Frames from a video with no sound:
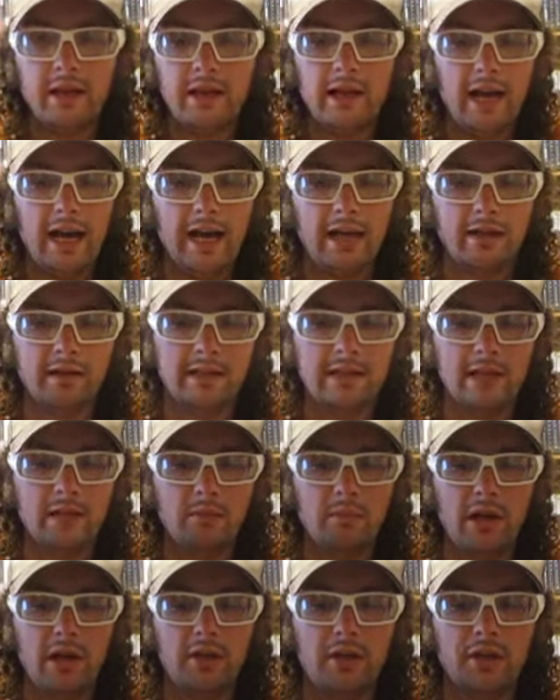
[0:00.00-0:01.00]
I could take
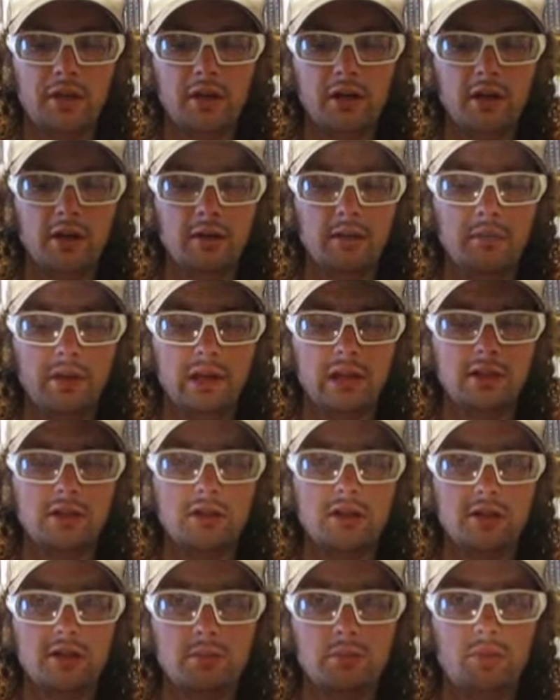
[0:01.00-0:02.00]
my thumb and
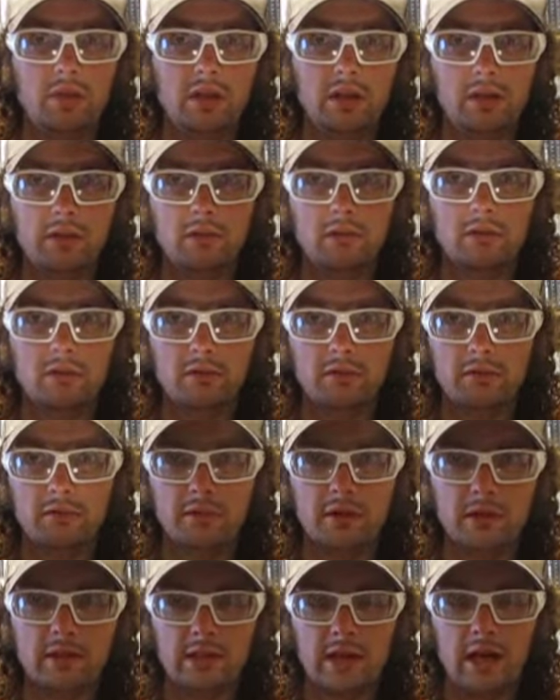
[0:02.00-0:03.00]
just peel
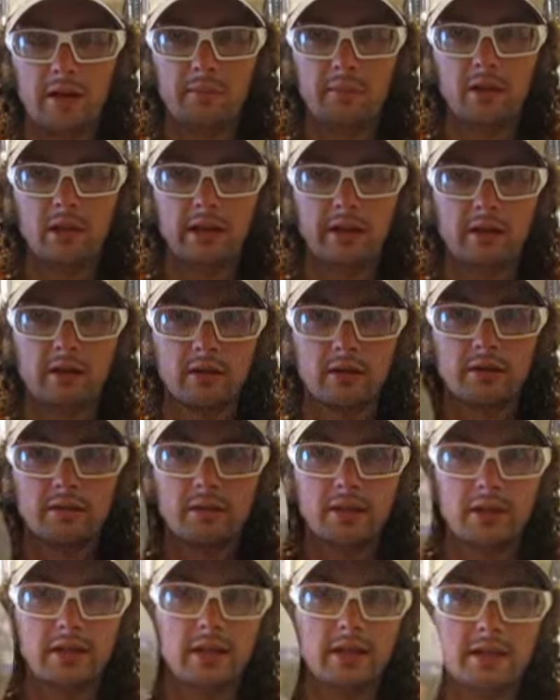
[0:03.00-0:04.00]
the top layer of
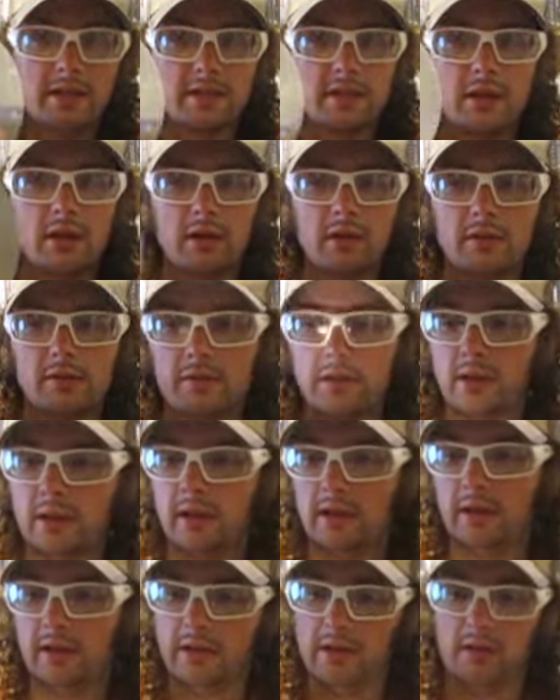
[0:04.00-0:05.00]
the disc off.
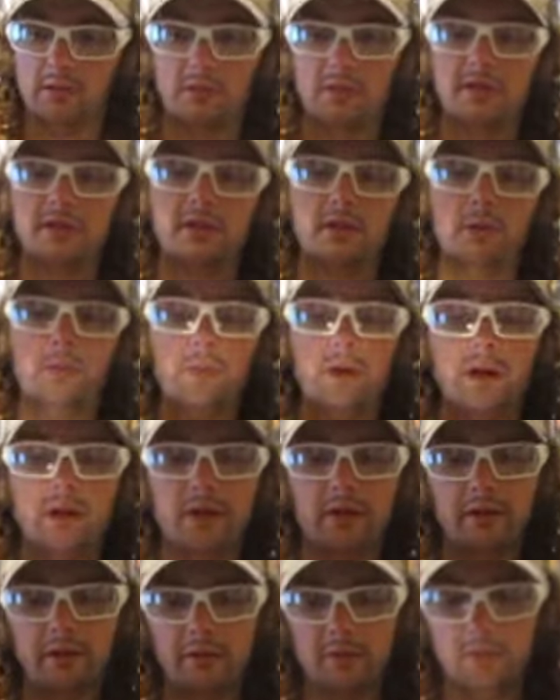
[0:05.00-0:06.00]
It was so
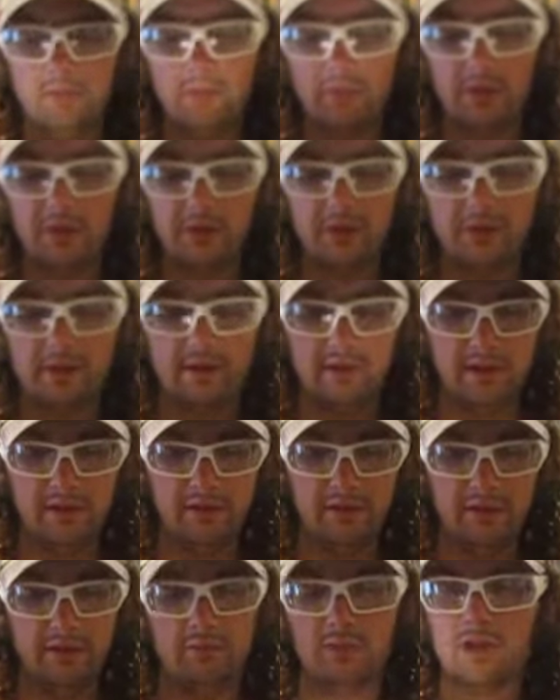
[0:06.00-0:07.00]
bad. But
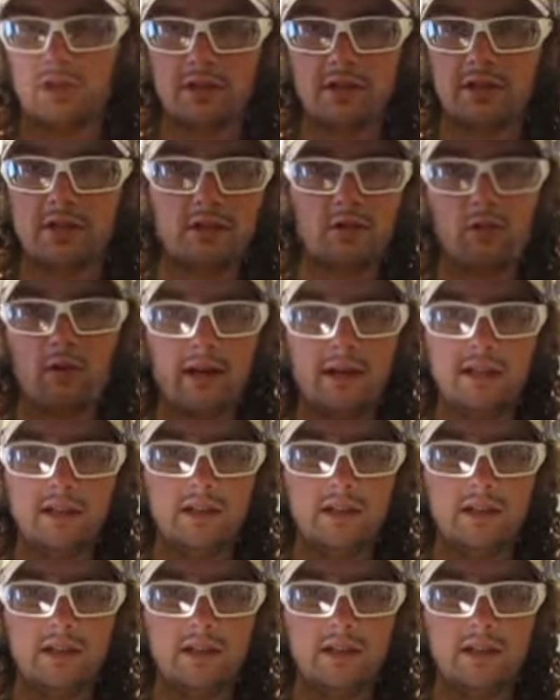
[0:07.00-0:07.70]
which is crazy